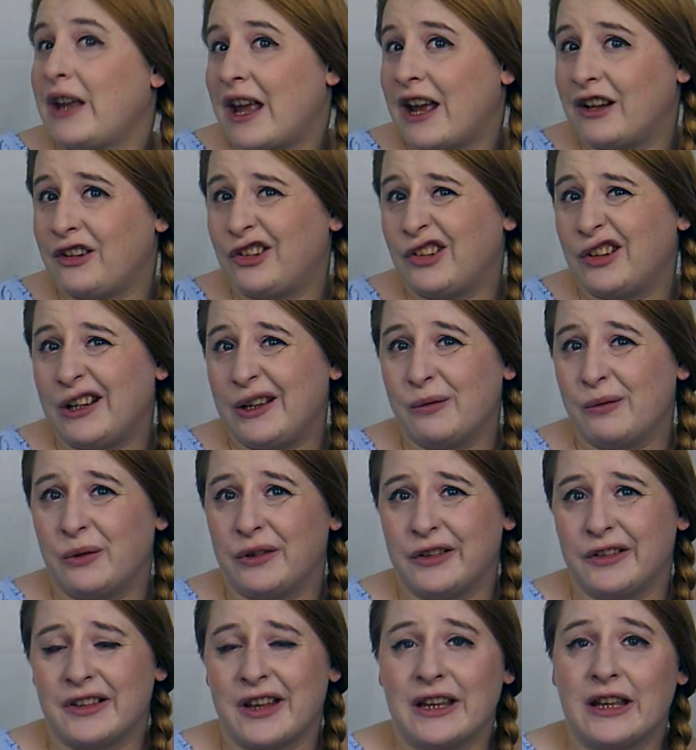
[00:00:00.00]
actually
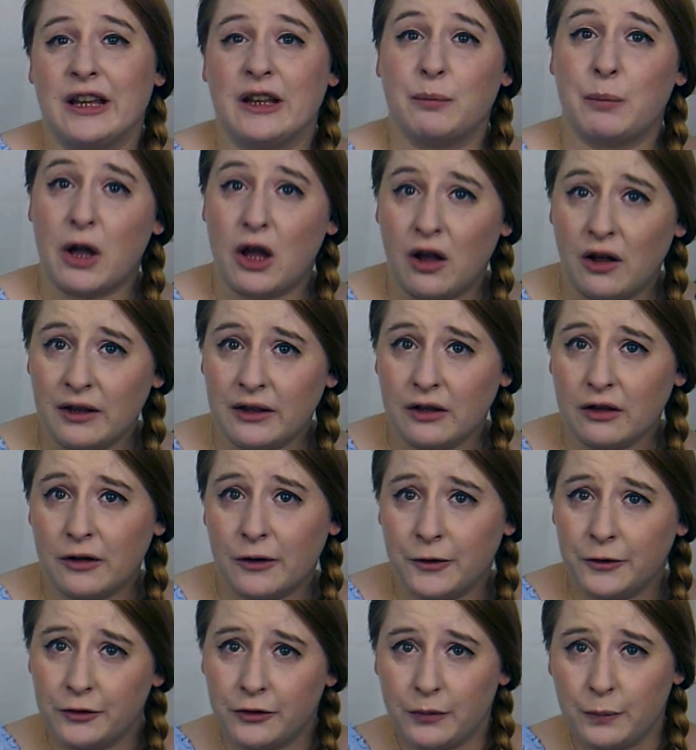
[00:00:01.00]
wasn't taking part in the
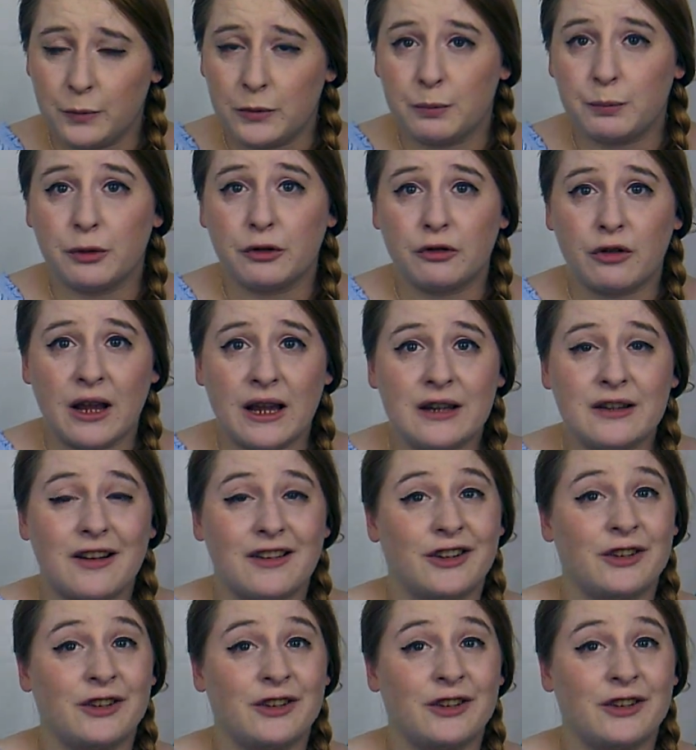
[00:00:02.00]
costumed parade, I